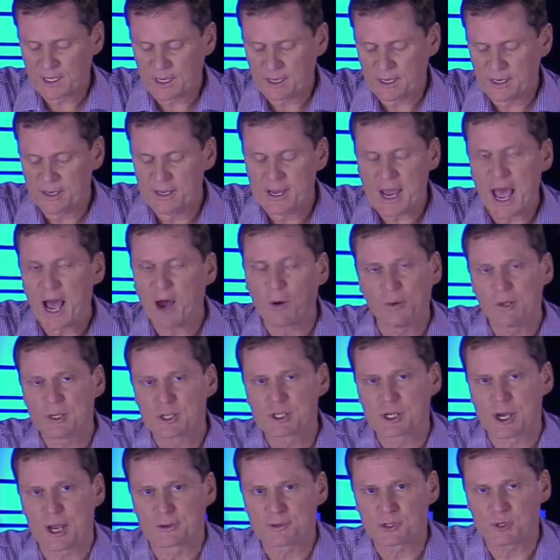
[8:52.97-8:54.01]
Now it
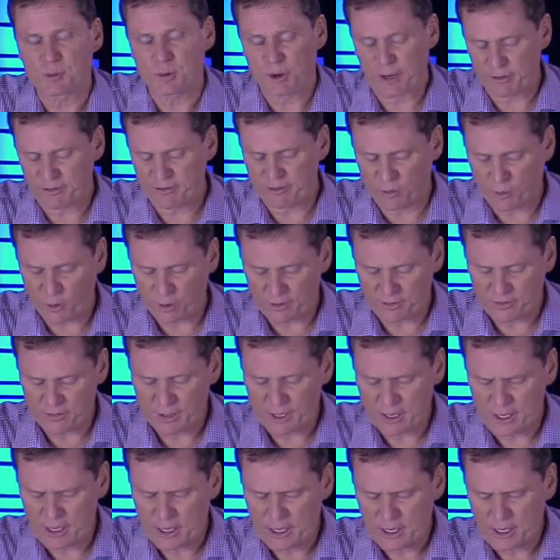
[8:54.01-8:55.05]
shall spring forth
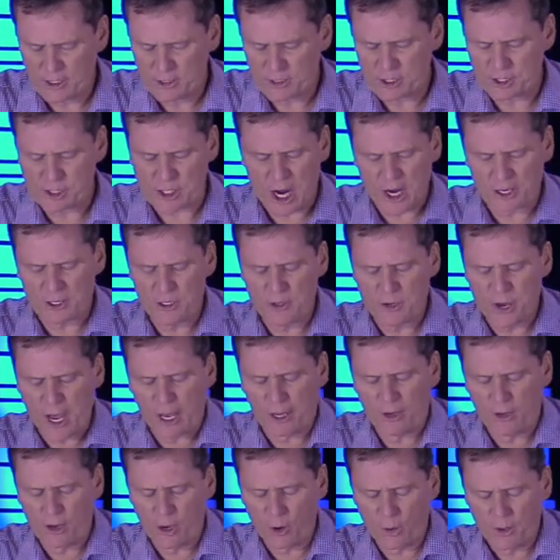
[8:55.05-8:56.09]
Shall you
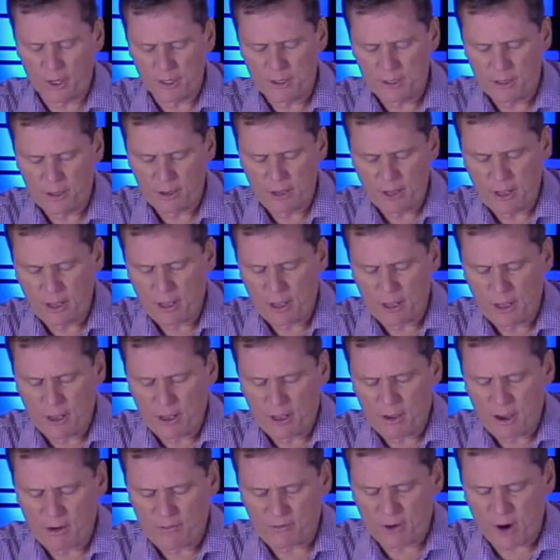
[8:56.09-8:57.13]
not know it?
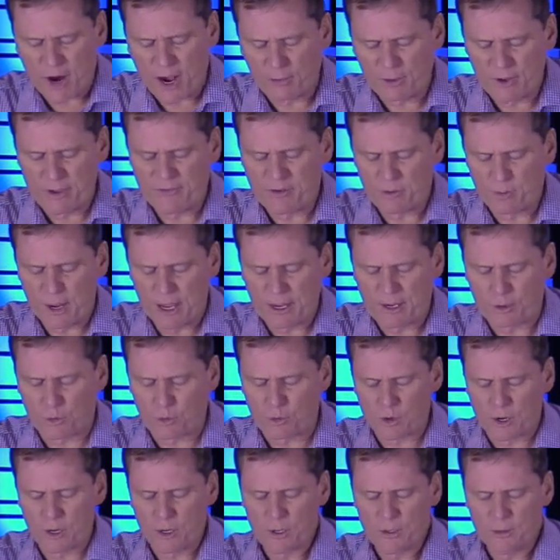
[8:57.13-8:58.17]
For I will even make a
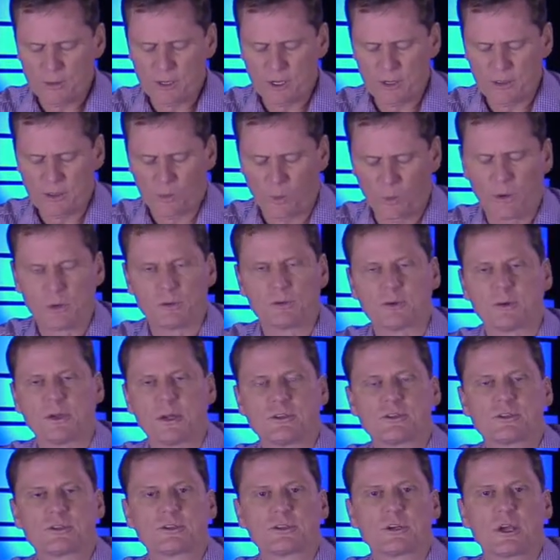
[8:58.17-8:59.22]
road in the
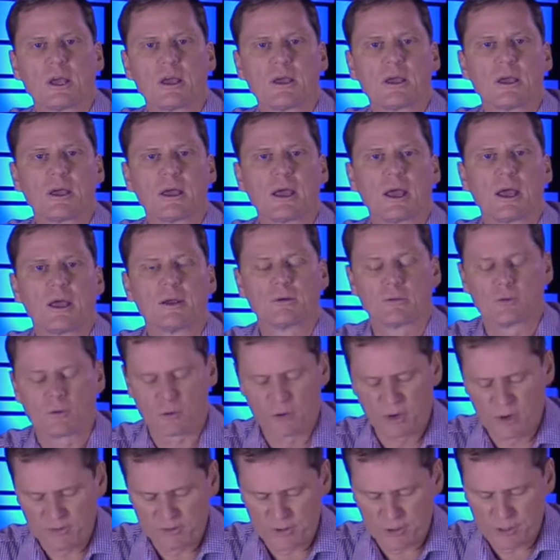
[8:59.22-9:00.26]
wilderness and
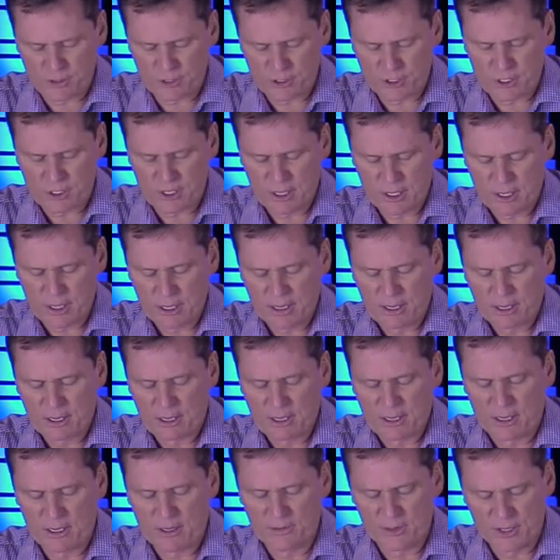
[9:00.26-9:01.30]
rivers
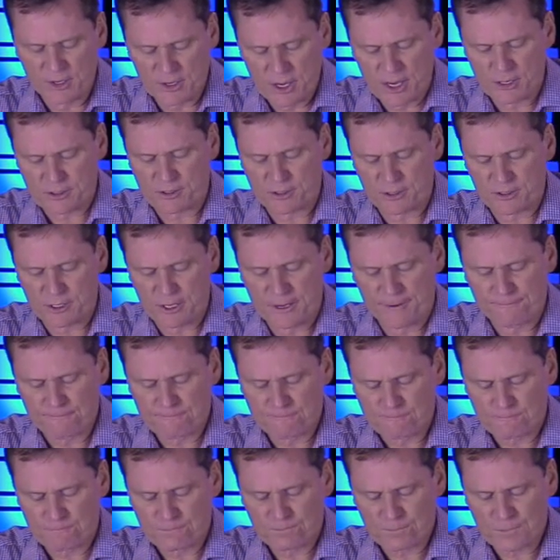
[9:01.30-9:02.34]
in the desert.
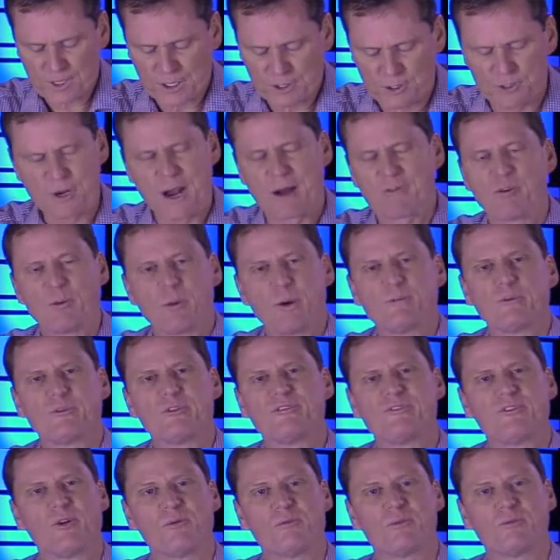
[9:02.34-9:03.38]
Do not remember the,
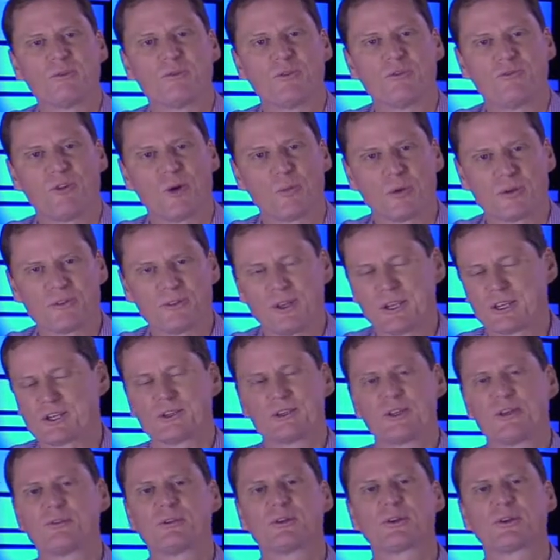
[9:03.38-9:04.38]
fo- the former things, neither